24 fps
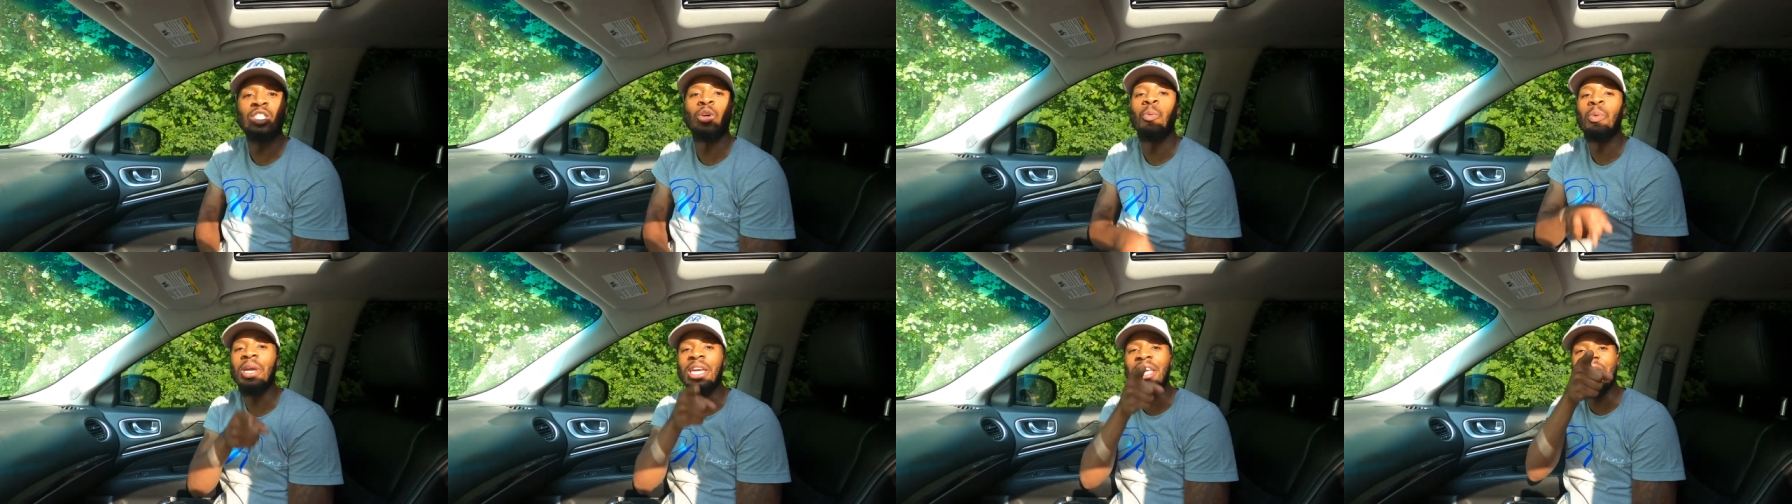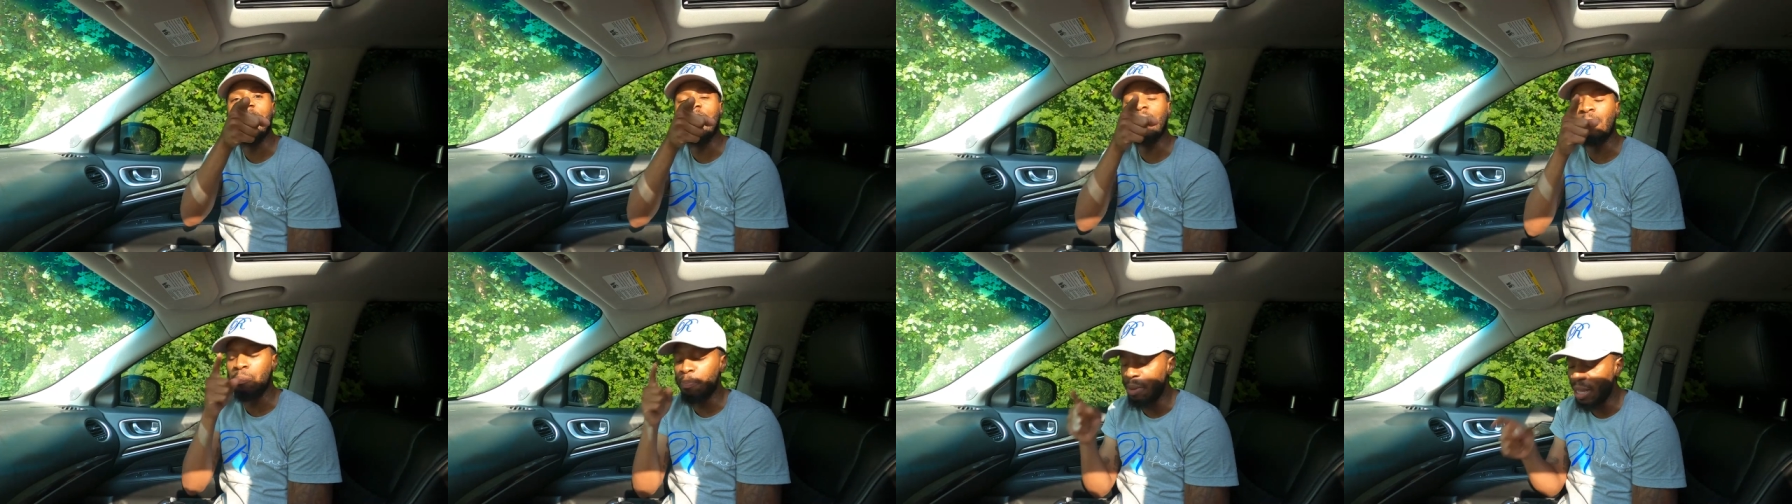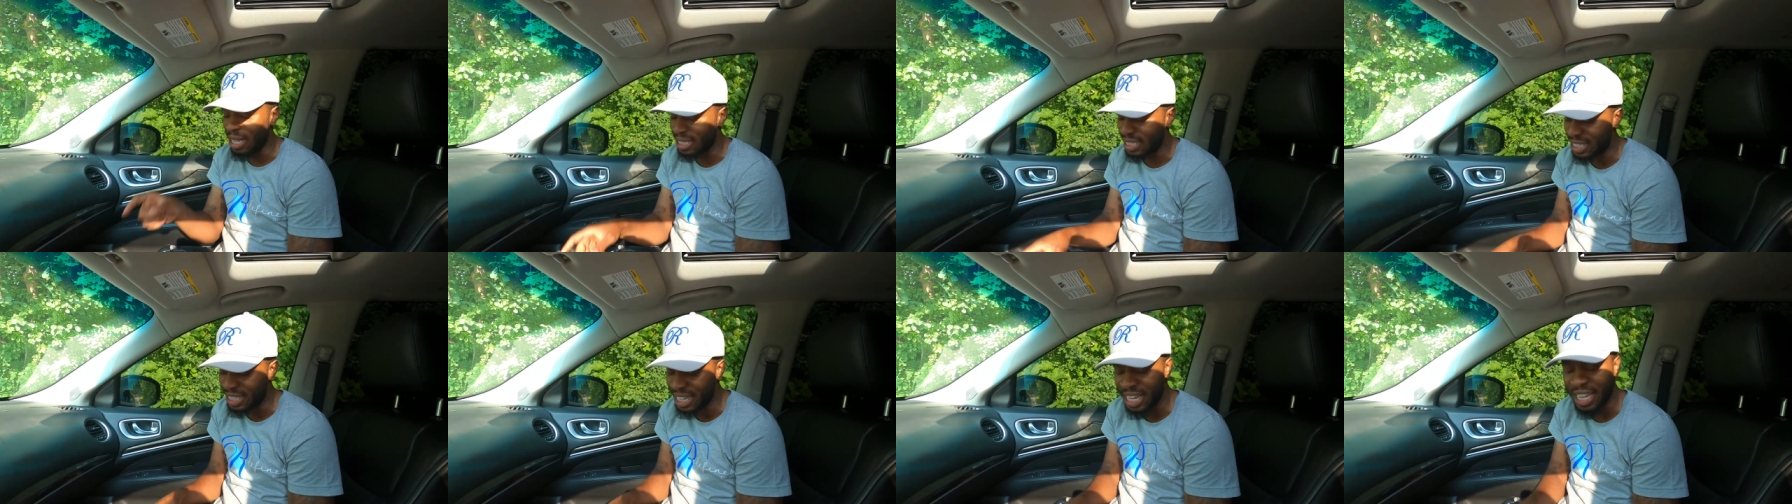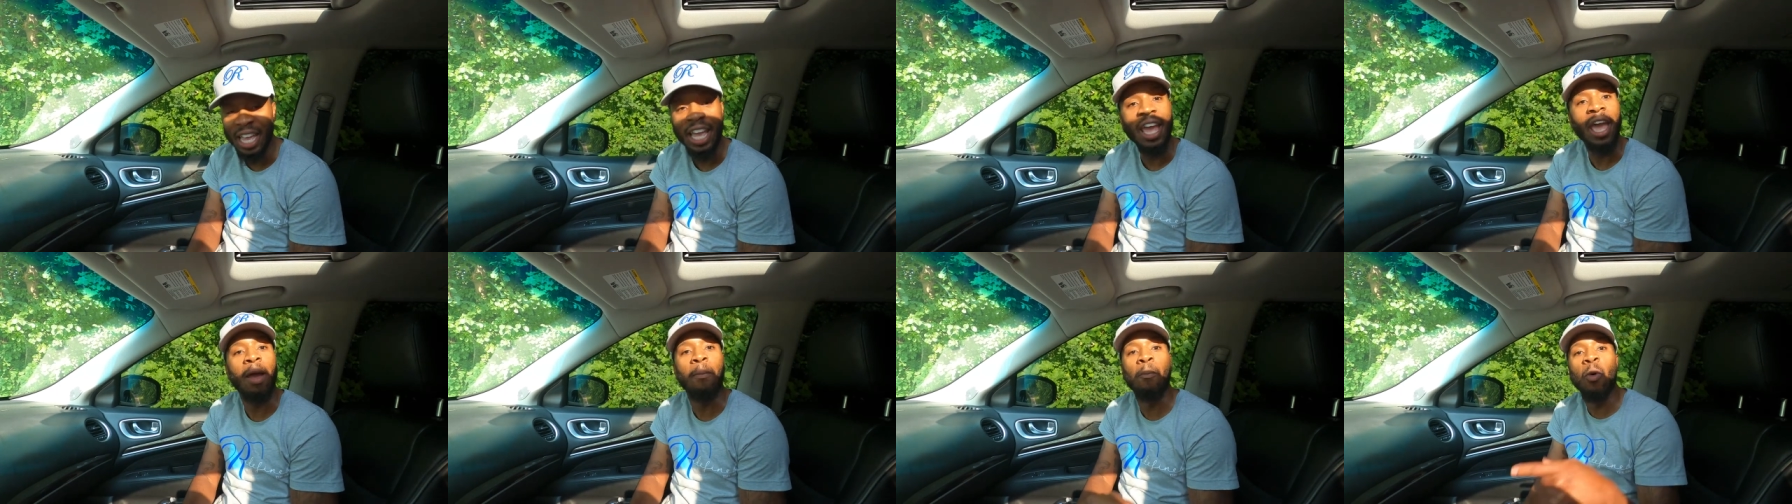so we can get
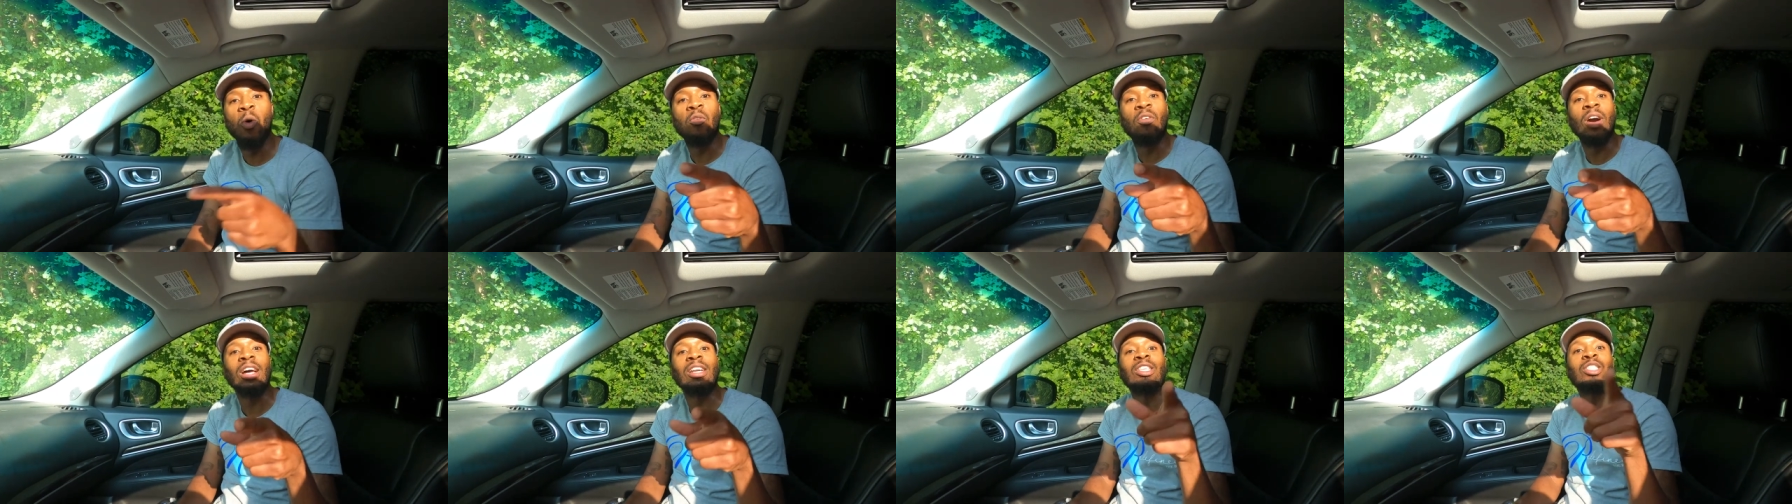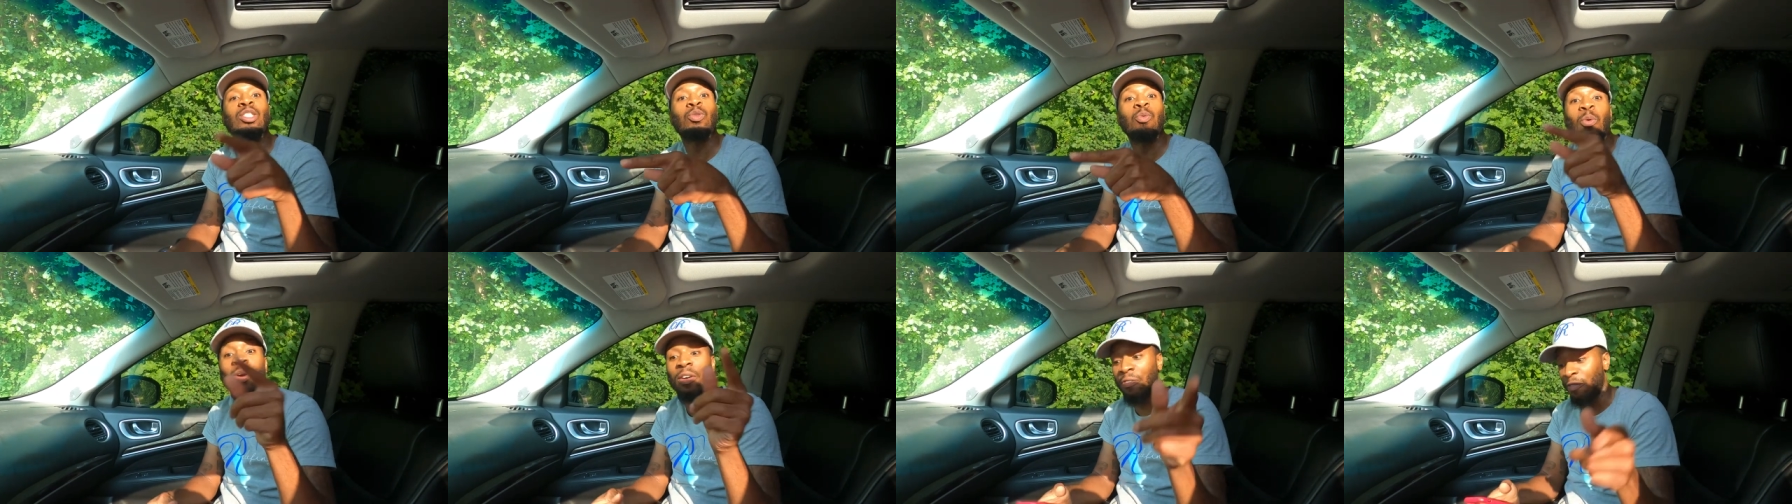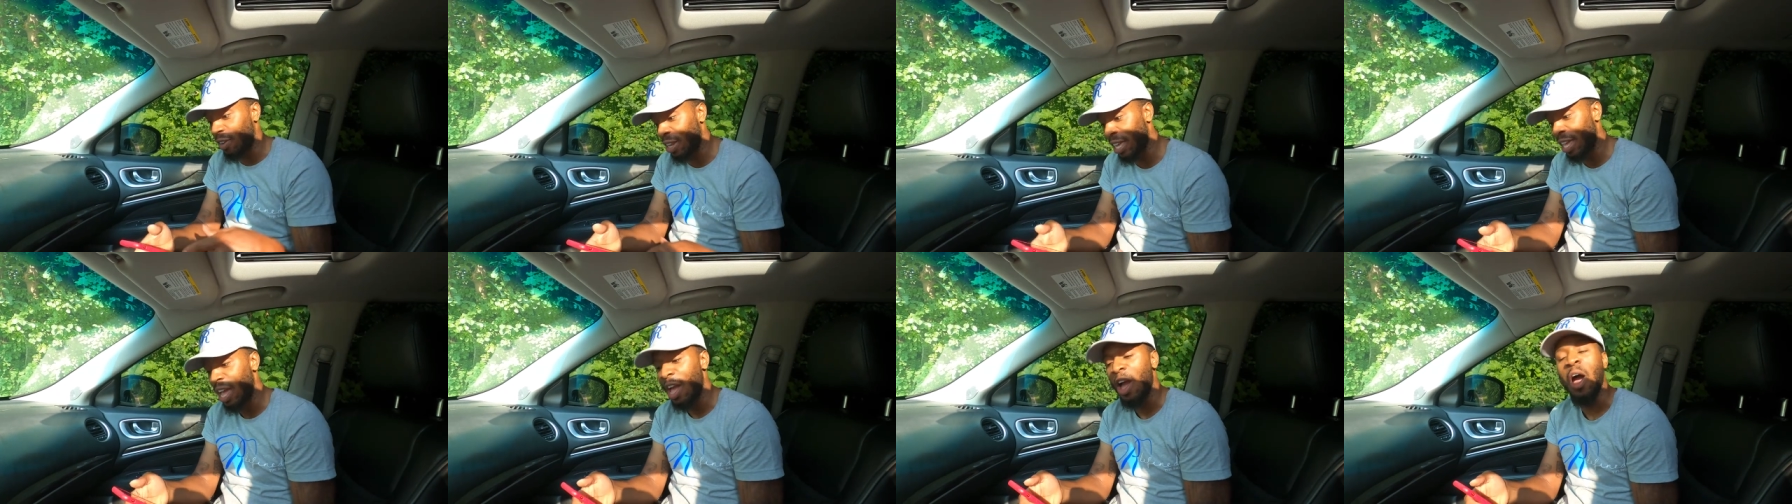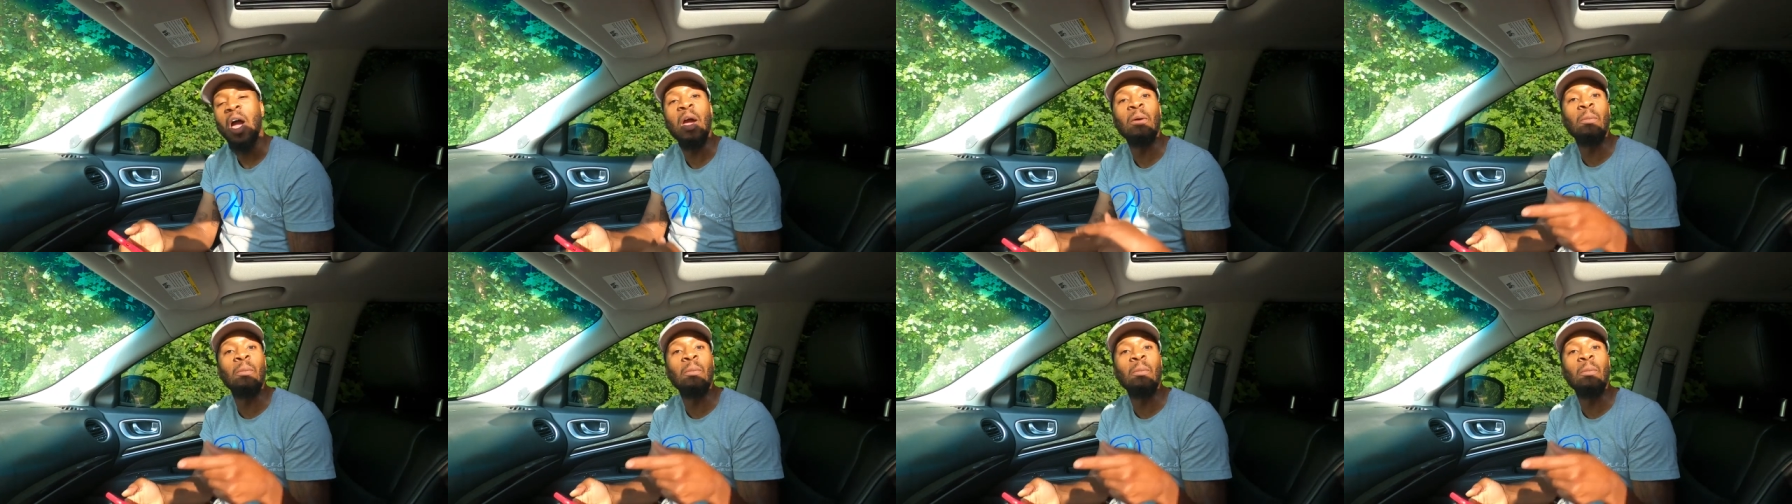busy and move kind of swiftly.